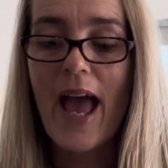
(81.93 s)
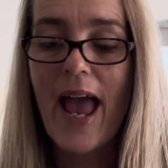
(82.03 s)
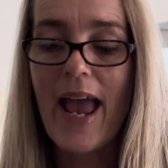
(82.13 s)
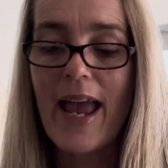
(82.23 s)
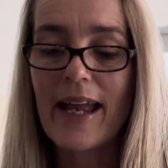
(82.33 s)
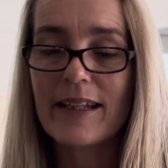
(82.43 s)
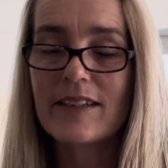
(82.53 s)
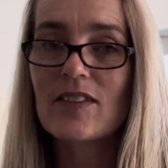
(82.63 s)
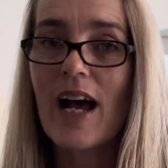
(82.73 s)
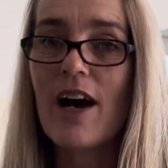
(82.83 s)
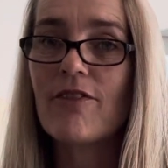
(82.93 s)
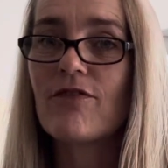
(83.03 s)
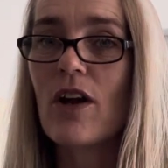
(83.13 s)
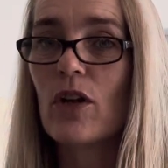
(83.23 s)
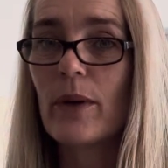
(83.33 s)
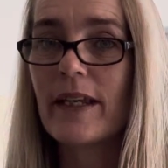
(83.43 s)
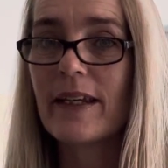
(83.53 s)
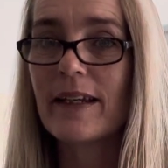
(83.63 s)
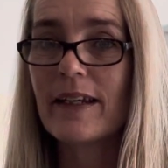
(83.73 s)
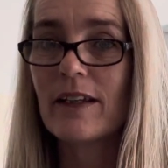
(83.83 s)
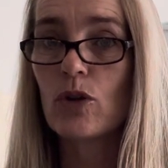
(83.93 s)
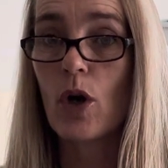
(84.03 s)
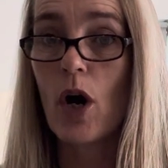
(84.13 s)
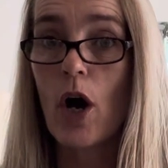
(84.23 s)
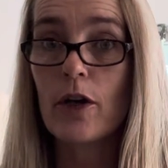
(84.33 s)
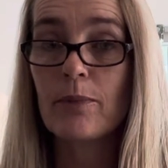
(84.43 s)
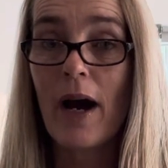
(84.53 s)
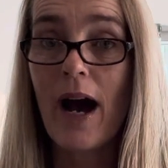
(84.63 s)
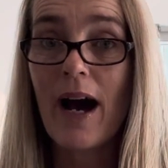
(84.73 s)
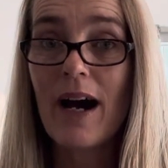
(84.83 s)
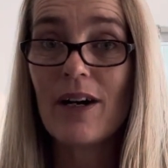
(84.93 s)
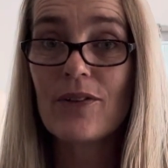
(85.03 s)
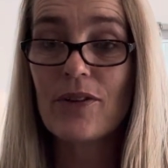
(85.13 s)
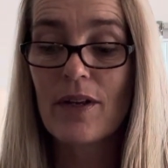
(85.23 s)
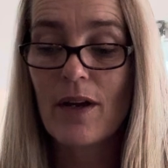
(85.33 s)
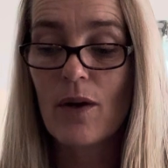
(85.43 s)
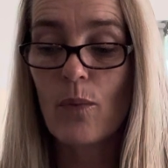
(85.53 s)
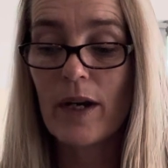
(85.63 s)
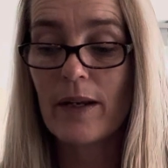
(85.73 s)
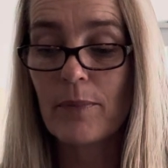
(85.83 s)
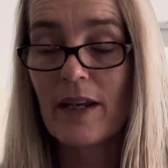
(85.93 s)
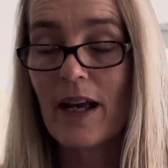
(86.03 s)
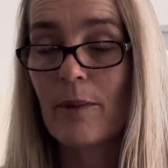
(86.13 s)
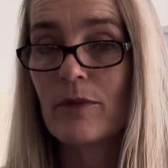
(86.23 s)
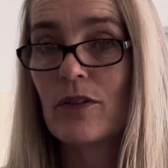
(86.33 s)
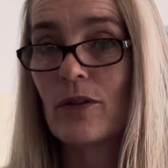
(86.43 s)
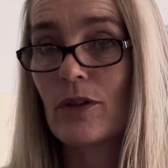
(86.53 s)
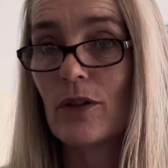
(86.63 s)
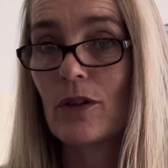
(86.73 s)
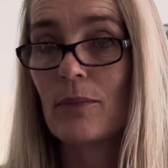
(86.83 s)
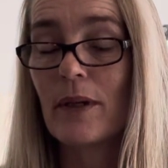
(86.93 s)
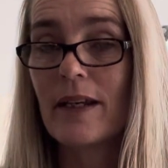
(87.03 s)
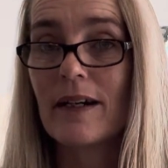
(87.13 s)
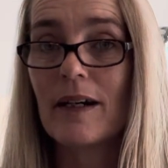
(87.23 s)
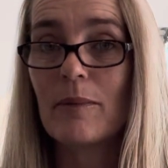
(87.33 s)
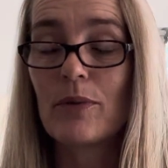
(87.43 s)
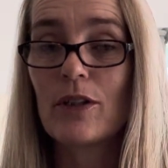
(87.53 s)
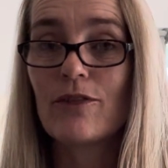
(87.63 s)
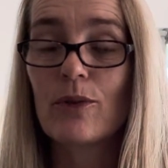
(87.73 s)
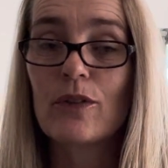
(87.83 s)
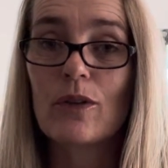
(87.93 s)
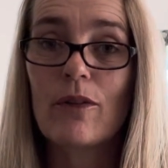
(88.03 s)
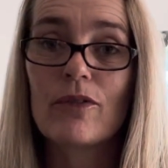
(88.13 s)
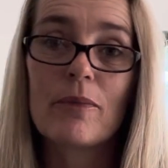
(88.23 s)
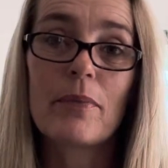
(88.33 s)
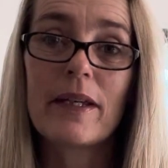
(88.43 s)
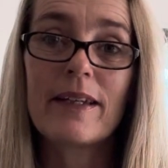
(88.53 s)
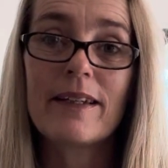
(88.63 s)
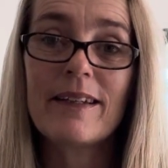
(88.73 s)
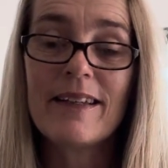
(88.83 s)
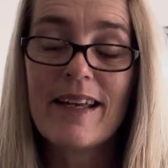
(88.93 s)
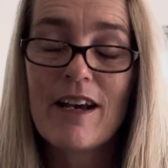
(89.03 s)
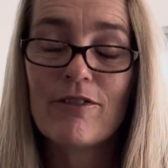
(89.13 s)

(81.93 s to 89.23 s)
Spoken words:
and start following your own path when it becomes to you being a beautiful sovereign being,